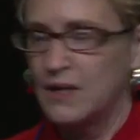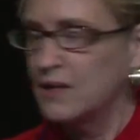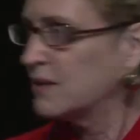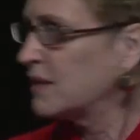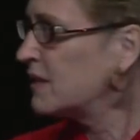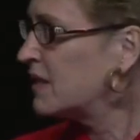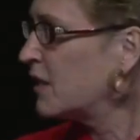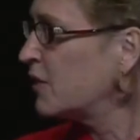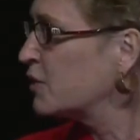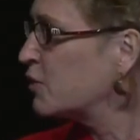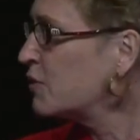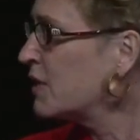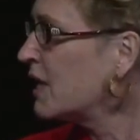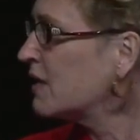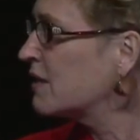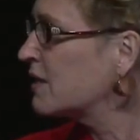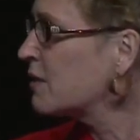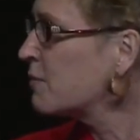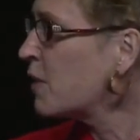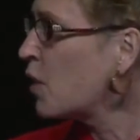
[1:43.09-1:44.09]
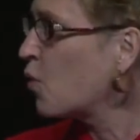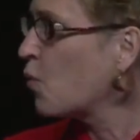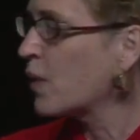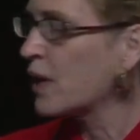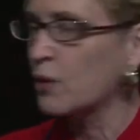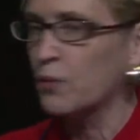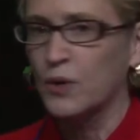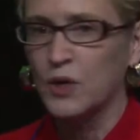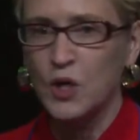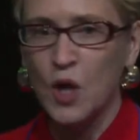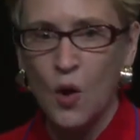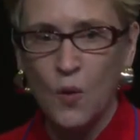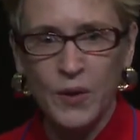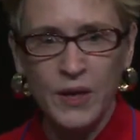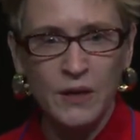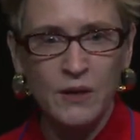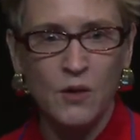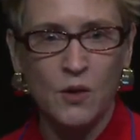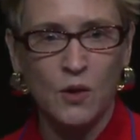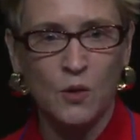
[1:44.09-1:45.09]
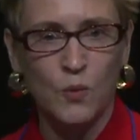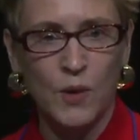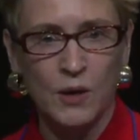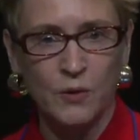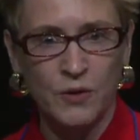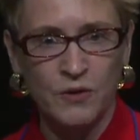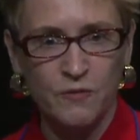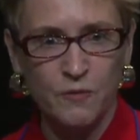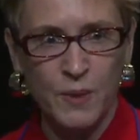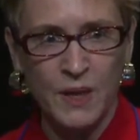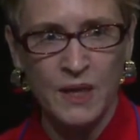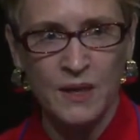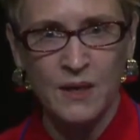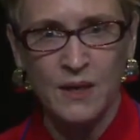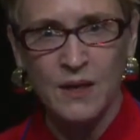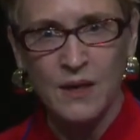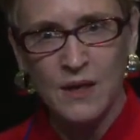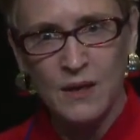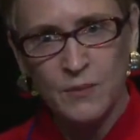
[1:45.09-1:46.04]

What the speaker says: They tell you nothing about where we're going or where we've been,